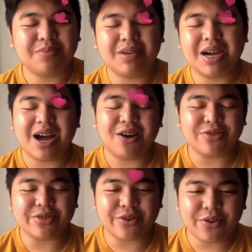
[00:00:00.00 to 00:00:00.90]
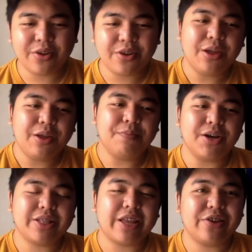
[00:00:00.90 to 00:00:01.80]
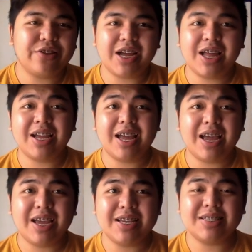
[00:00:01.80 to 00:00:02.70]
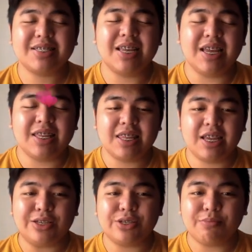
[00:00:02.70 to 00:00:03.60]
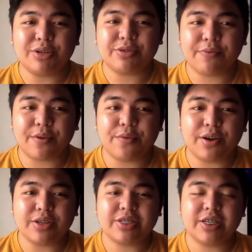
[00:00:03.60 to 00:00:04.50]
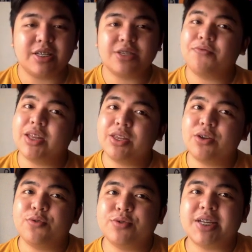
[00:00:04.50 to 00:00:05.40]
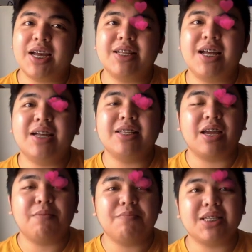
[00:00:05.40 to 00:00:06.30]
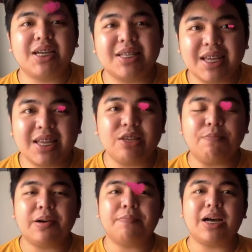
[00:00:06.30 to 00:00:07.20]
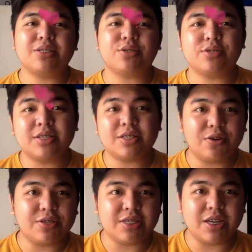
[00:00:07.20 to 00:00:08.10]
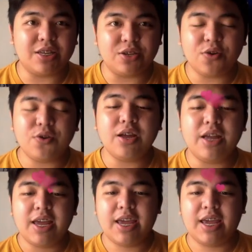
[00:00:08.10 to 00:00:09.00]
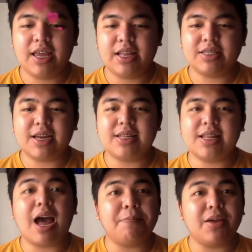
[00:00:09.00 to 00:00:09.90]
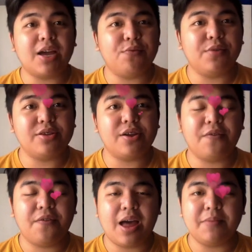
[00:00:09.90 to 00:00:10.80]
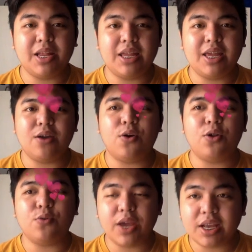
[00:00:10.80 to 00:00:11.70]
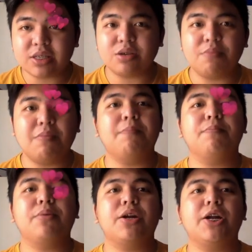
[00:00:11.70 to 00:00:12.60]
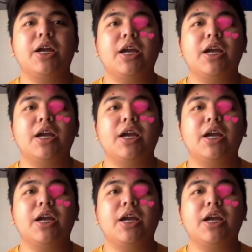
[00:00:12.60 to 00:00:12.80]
mag-outro. But ayun na nga guys, thank you so much for watching this video. Sana naging masaya din yung pagpasok ng taon sa inyo. And sana happy kayo with your family. Always remember